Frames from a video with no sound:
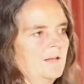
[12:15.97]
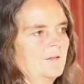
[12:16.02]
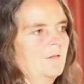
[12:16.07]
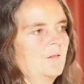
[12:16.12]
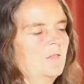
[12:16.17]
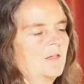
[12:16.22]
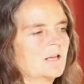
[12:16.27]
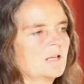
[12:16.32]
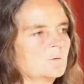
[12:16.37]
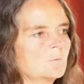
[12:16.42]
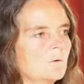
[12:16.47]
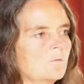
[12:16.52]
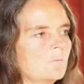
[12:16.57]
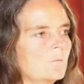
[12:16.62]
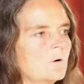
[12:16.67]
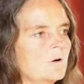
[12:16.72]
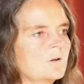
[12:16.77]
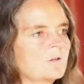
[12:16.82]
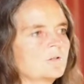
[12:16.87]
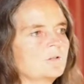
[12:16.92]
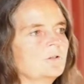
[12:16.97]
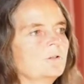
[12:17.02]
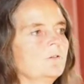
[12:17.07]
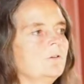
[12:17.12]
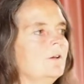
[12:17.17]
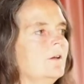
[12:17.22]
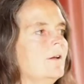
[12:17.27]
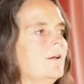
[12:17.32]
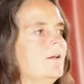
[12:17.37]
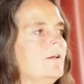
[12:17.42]
other things we've worked
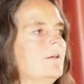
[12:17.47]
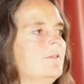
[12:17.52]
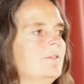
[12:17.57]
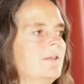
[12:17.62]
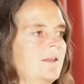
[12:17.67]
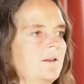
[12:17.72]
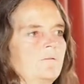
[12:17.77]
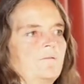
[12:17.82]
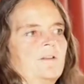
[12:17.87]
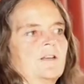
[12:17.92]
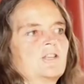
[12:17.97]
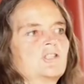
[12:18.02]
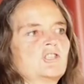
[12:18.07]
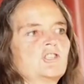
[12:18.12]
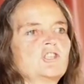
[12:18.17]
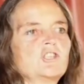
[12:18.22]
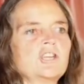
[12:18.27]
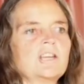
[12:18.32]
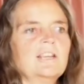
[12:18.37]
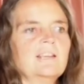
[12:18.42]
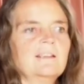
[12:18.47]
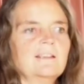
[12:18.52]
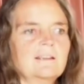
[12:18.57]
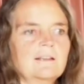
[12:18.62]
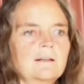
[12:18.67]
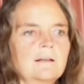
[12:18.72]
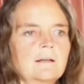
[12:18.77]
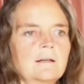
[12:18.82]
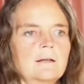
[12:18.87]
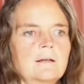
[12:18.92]
on, that affects the chi.
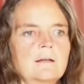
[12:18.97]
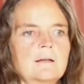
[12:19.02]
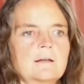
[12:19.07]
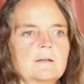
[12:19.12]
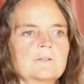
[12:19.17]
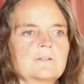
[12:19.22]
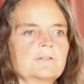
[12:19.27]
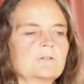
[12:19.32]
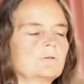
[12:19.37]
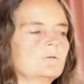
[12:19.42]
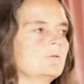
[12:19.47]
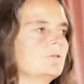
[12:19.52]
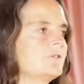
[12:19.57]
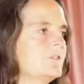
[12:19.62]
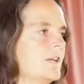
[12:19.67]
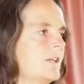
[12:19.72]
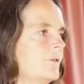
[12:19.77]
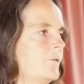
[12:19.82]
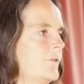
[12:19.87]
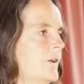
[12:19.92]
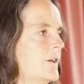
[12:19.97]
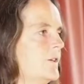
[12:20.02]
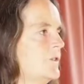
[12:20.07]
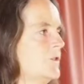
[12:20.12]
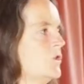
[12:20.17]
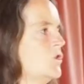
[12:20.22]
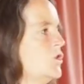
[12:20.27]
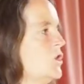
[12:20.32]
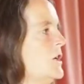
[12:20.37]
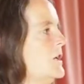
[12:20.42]
As soon as that affects
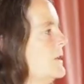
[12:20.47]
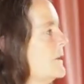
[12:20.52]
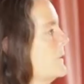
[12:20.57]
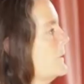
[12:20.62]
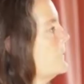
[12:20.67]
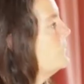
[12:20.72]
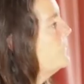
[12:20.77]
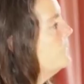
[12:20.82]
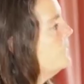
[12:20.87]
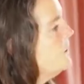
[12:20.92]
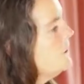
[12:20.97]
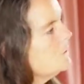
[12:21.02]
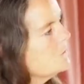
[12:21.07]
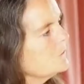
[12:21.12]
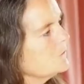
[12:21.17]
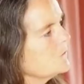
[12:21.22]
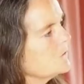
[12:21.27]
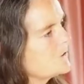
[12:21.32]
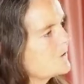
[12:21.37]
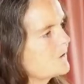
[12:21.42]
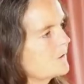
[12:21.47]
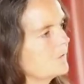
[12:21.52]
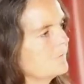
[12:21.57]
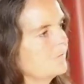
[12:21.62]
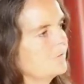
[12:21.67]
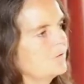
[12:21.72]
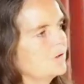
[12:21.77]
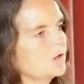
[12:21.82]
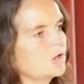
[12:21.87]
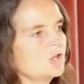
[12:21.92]
the chi, then the fields,
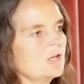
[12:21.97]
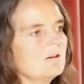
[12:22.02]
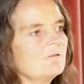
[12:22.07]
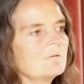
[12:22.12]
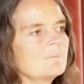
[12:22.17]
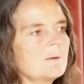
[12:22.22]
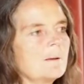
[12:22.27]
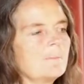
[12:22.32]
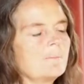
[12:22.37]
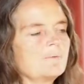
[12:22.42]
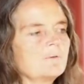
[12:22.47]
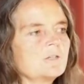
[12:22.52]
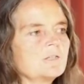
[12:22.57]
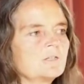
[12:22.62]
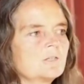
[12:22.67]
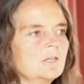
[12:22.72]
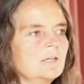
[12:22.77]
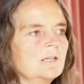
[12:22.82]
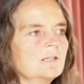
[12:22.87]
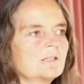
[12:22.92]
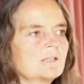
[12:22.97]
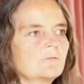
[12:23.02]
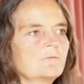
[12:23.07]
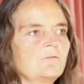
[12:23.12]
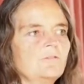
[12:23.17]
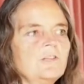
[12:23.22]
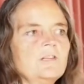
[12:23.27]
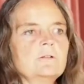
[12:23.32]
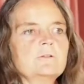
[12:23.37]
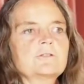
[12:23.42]
the chi, remember, is the
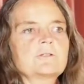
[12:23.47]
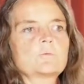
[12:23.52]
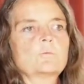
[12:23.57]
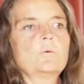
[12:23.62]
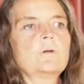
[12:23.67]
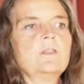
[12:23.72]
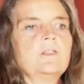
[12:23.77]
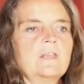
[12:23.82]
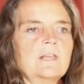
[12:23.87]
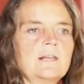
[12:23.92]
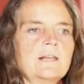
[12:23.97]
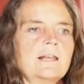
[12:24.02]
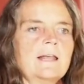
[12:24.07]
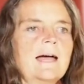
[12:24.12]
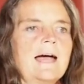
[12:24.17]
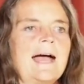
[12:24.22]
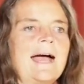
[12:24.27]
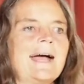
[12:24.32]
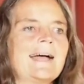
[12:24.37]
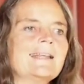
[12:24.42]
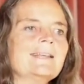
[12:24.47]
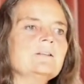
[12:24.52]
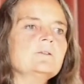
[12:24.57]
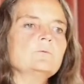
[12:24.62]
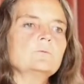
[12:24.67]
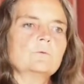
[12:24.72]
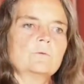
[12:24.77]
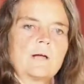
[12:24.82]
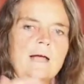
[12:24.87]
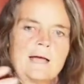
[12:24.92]
fields within and
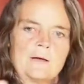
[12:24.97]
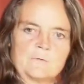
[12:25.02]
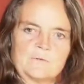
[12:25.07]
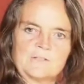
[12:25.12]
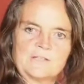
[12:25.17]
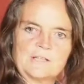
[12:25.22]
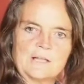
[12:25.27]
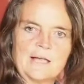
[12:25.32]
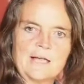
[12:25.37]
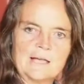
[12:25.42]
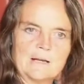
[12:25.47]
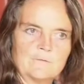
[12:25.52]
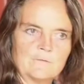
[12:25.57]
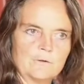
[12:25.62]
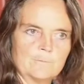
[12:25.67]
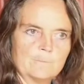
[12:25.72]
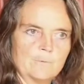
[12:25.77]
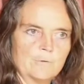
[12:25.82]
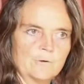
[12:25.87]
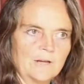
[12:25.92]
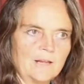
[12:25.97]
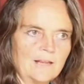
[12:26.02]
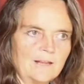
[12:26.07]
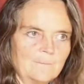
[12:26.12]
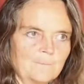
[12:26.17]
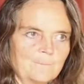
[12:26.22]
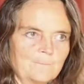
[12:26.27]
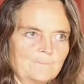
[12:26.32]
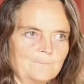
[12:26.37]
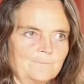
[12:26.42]
outside of the body.
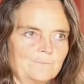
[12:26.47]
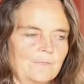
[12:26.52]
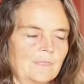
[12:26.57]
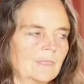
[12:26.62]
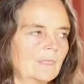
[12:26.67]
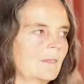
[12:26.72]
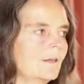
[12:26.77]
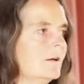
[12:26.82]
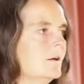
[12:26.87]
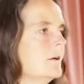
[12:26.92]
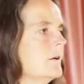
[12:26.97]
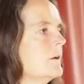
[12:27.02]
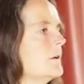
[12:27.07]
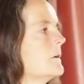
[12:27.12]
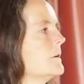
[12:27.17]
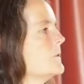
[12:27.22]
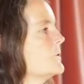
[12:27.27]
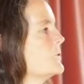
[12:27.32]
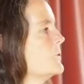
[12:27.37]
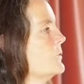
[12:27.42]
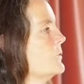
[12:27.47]
So